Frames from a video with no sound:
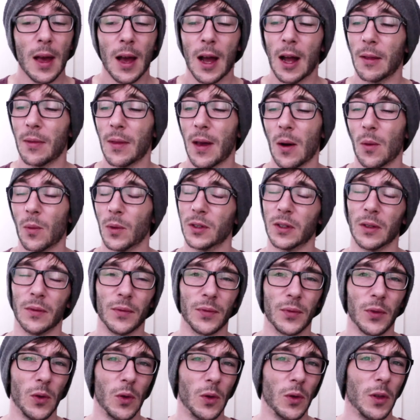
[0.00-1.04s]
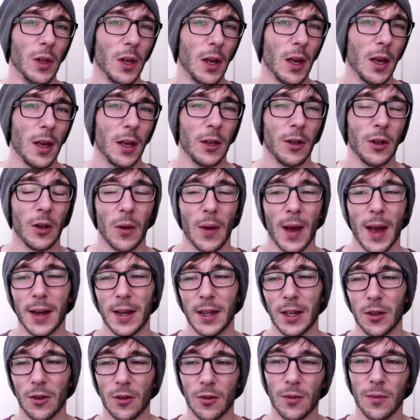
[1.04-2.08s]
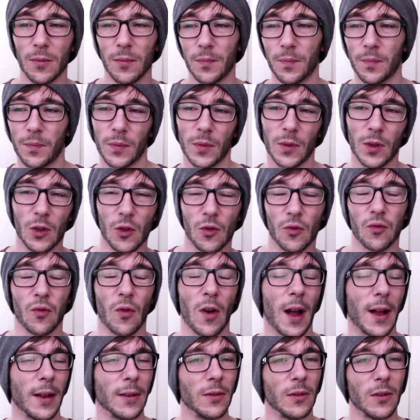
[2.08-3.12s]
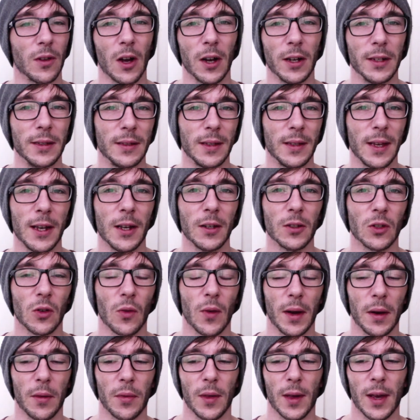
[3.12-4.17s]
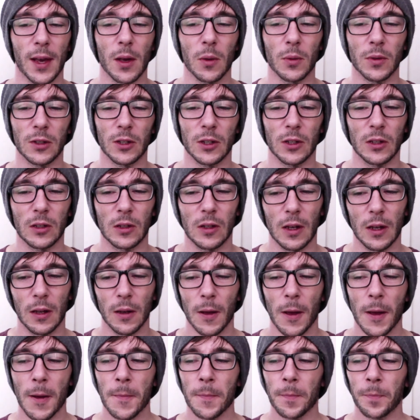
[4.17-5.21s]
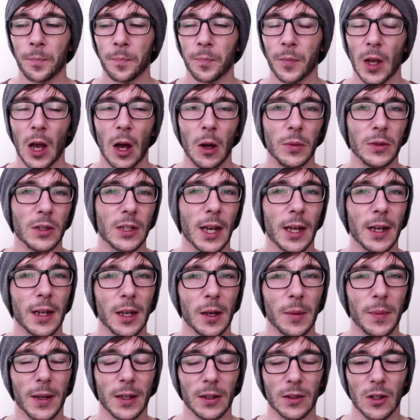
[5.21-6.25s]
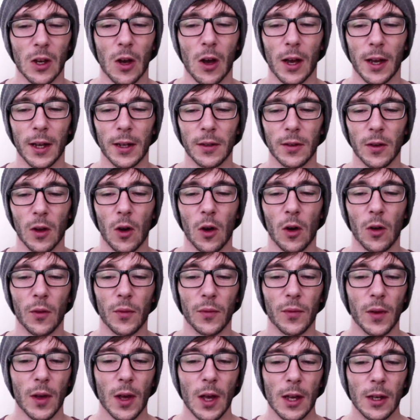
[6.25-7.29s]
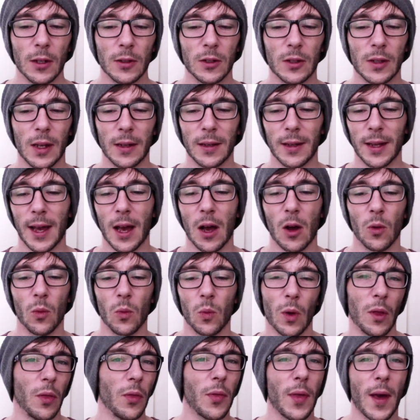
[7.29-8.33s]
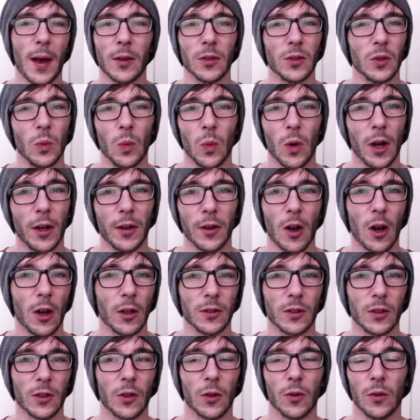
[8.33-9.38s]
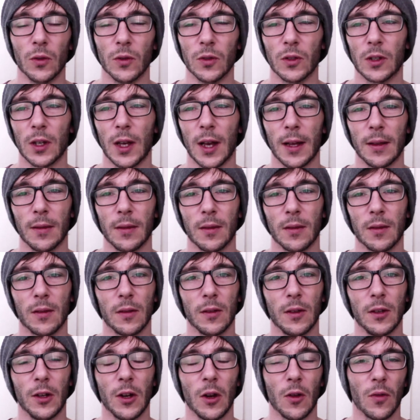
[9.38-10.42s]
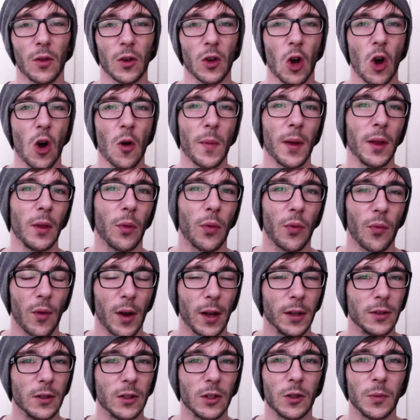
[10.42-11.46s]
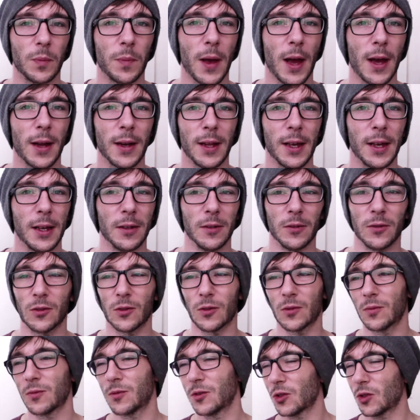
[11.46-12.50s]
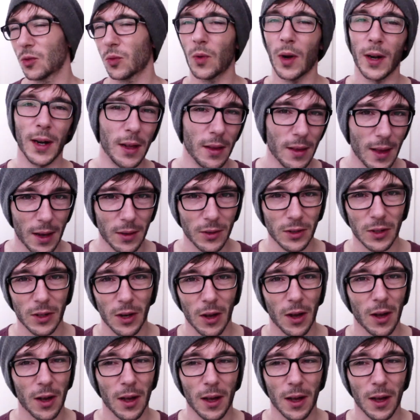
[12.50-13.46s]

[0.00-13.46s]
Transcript: And that wasn't for, any grand ideas or anything. It was just that I was getting a bit tired of sending out 1,000 word articles and, the comment threads spanning 20,000